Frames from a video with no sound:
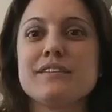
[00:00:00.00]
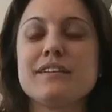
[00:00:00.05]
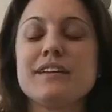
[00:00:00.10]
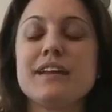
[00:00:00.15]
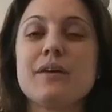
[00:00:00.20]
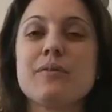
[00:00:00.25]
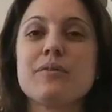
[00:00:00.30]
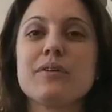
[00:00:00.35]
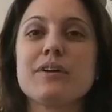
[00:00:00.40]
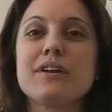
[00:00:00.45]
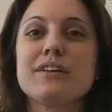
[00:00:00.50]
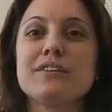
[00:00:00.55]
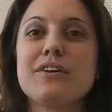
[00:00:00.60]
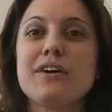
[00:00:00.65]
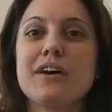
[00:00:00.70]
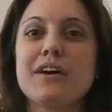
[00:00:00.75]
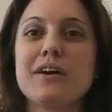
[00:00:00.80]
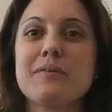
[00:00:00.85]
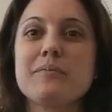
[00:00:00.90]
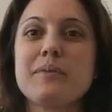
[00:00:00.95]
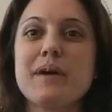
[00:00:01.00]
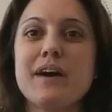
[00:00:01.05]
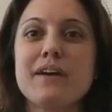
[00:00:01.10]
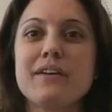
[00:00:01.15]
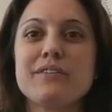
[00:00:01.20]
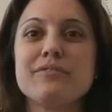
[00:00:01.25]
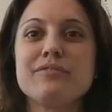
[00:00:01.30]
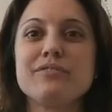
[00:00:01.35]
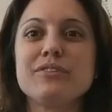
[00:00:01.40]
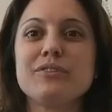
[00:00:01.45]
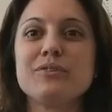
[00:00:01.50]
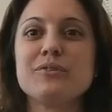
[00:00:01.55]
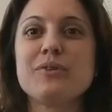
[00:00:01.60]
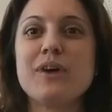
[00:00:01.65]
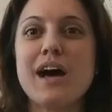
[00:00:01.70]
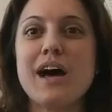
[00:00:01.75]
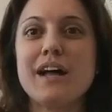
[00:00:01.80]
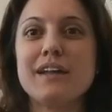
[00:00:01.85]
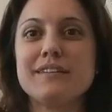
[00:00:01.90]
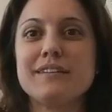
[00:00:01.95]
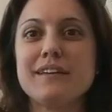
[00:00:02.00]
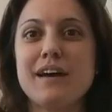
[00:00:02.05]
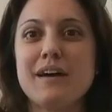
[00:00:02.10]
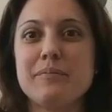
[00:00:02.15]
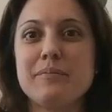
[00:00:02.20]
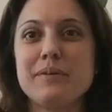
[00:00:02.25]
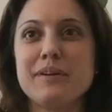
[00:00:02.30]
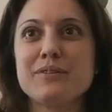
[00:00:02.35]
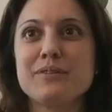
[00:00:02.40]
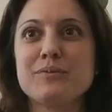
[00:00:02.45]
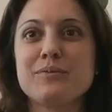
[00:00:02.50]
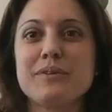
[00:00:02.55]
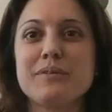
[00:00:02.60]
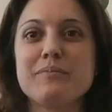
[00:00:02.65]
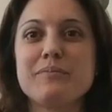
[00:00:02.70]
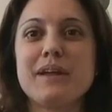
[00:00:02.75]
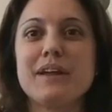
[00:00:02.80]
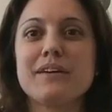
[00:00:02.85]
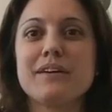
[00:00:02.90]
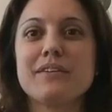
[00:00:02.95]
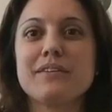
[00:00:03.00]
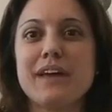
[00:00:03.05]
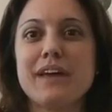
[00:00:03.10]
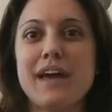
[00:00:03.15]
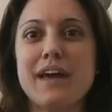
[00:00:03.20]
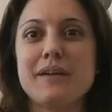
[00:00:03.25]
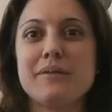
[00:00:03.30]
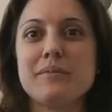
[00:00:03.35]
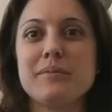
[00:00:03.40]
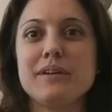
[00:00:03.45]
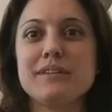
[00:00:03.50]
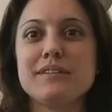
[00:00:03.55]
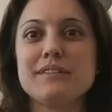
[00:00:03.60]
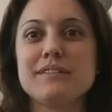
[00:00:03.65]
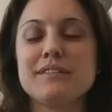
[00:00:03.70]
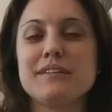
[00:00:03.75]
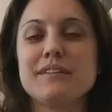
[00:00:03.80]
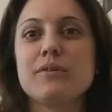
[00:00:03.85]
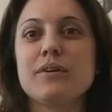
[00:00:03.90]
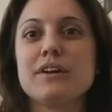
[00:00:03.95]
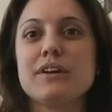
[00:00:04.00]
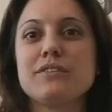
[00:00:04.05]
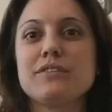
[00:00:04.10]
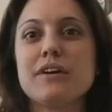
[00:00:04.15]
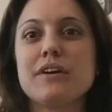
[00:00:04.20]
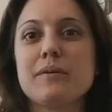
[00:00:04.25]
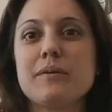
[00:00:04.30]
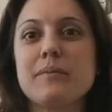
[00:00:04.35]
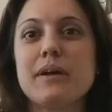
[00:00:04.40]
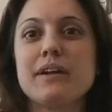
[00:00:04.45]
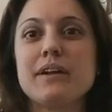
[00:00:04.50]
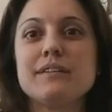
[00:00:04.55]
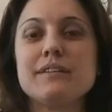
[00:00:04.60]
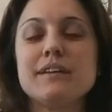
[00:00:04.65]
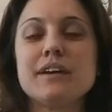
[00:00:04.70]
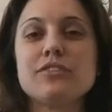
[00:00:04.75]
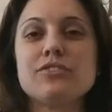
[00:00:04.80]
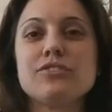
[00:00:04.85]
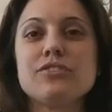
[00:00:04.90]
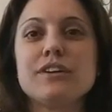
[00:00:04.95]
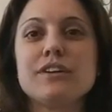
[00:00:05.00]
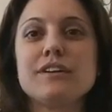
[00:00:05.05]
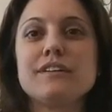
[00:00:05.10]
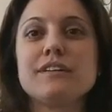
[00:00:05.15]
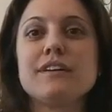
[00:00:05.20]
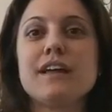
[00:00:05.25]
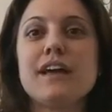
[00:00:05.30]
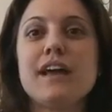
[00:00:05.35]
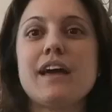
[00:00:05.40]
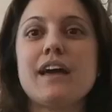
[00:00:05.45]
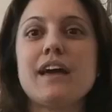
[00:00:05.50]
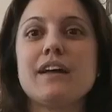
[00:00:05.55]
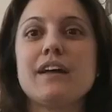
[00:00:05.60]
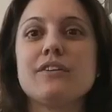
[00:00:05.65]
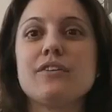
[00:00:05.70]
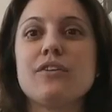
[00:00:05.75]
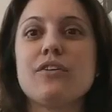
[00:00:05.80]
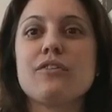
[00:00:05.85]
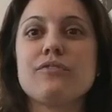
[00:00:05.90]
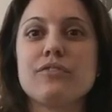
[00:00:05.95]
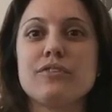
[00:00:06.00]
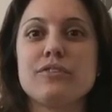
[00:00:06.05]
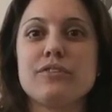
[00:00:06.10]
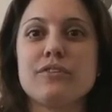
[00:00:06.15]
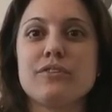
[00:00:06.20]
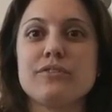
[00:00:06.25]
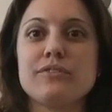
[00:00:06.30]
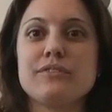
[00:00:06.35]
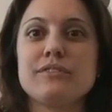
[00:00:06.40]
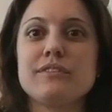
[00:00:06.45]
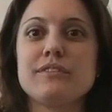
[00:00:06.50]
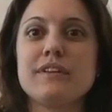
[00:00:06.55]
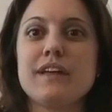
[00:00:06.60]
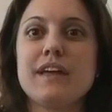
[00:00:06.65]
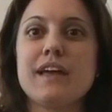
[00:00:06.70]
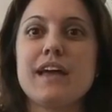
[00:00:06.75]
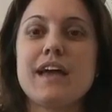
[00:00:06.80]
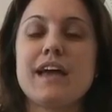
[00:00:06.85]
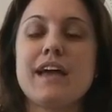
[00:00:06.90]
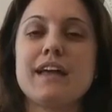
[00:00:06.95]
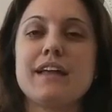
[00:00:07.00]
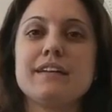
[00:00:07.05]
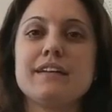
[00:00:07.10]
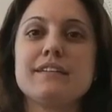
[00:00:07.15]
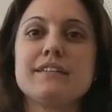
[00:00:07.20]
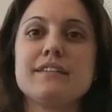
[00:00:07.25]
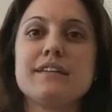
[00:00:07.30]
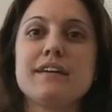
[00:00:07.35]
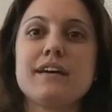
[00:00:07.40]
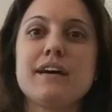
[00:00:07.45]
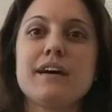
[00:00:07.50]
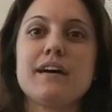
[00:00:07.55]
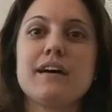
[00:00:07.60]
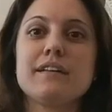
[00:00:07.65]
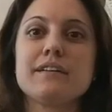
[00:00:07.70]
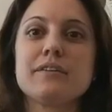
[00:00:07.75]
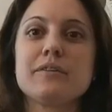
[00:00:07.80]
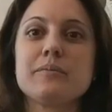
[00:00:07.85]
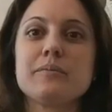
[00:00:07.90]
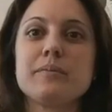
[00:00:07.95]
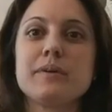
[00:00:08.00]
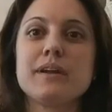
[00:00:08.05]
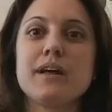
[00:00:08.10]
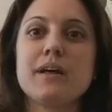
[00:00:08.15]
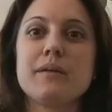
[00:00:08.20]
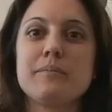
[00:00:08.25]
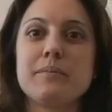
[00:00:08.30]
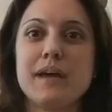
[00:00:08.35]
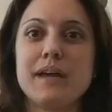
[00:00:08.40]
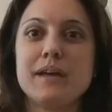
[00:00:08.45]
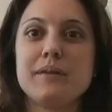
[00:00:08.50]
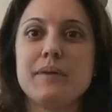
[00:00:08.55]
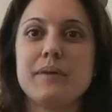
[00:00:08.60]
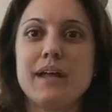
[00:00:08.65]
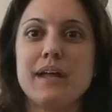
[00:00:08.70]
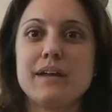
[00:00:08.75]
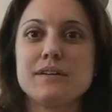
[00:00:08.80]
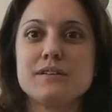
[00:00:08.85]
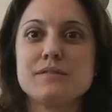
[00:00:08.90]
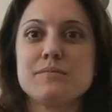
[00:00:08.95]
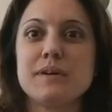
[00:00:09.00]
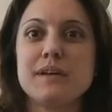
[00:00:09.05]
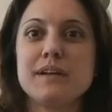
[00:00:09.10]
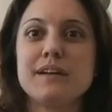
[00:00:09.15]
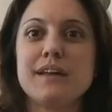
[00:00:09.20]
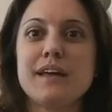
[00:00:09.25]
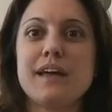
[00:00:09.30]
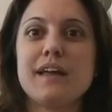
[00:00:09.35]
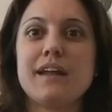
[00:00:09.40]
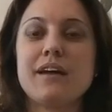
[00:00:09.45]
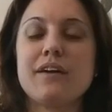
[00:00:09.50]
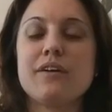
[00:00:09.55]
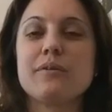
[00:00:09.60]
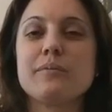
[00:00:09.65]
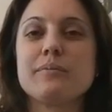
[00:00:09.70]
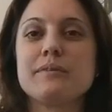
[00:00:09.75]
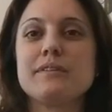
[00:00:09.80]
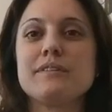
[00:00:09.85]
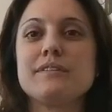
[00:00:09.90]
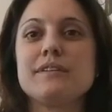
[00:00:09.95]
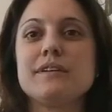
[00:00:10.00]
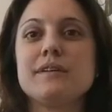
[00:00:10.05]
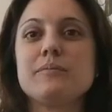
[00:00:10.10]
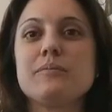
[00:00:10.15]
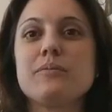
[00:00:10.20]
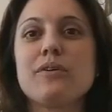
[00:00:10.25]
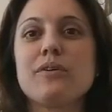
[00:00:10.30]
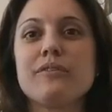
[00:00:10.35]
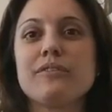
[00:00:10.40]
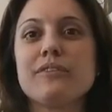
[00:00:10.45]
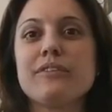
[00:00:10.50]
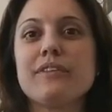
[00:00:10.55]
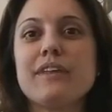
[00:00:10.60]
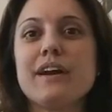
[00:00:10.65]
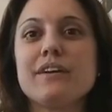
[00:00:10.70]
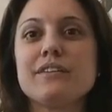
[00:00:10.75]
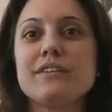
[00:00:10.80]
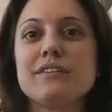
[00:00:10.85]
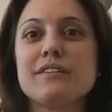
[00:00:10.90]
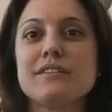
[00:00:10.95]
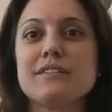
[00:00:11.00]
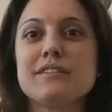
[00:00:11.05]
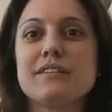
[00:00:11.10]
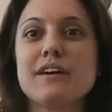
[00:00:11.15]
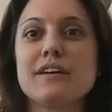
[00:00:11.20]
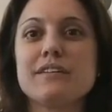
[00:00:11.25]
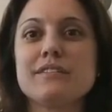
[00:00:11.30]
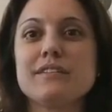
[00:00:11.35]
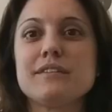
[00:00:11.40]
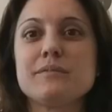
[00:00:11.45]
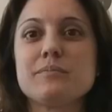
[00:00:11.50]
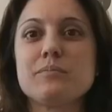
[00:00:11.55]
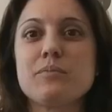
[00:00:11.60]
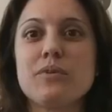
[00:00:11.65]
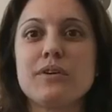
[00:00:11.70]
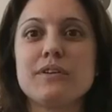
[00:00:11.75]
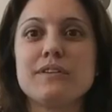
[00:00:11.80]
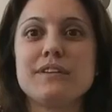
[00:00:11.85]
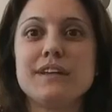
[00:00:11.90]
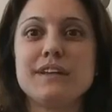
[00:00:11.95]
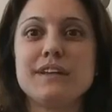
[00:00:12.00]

Today we're going to talk about a few hot topics with medical cannabis. We're going to talk about addiction and overdose and uh, a little bit on pain management and I hope to see more of you there to discuss this more in